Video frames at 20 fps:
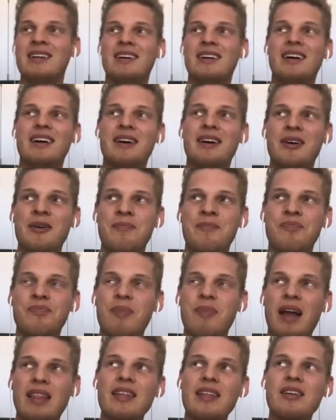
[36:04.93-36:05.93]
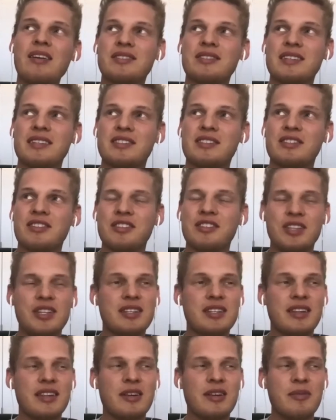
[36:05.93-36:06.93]
My little sister, she's
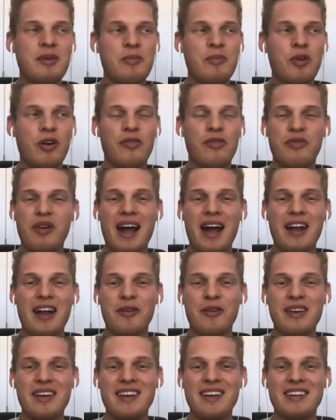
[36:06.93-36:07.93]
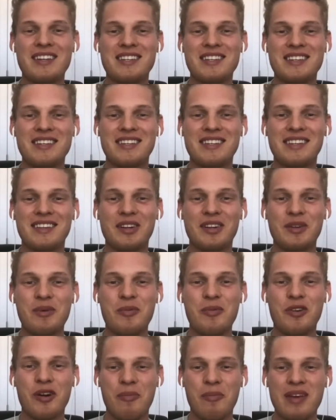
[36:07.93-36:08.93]
a little bit more fiery. She's a little bit
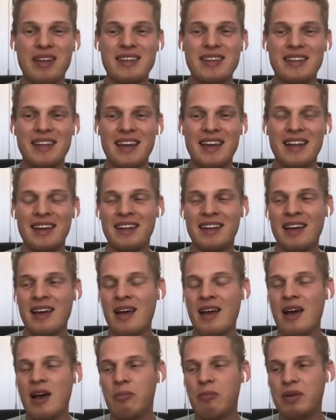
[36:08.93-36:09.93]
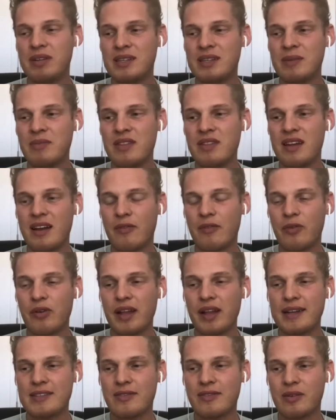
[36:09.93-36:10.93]
more opinionated, but something that I've
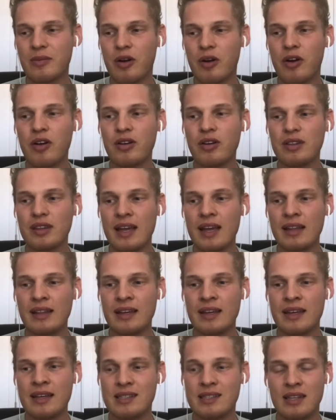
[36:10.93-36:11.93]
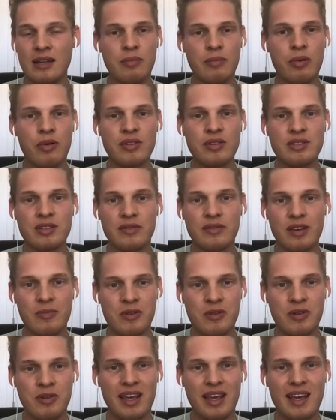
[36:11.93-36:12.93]
realized from her lately is the importance of
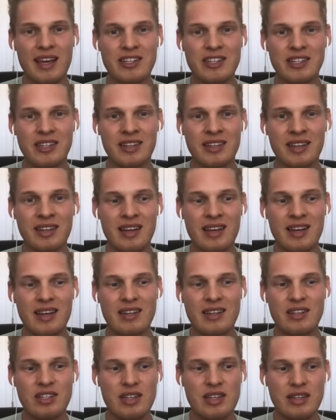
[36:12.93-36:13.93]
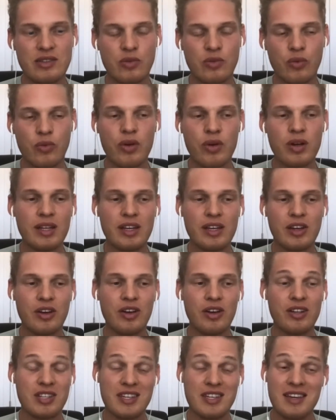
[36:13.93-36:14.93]
communication. She's really
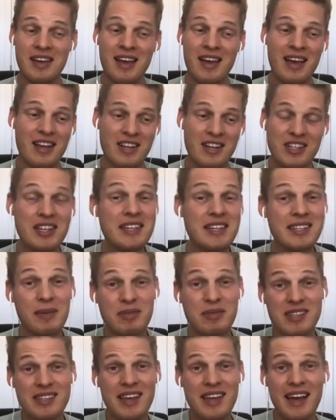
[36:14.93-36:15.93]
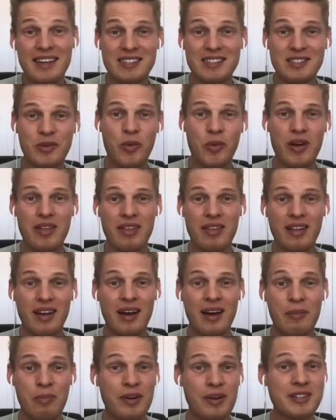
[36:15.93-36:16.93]
good. She's obsessed with
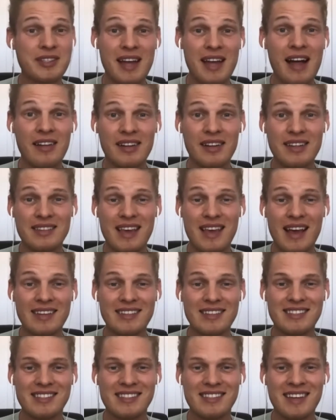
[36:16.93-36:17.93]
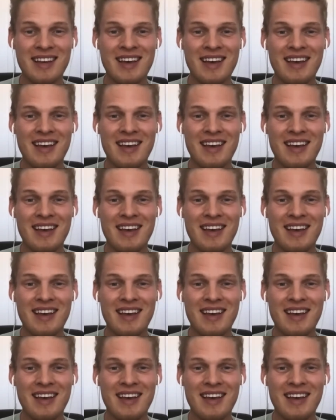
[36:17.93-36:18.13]
personality tests.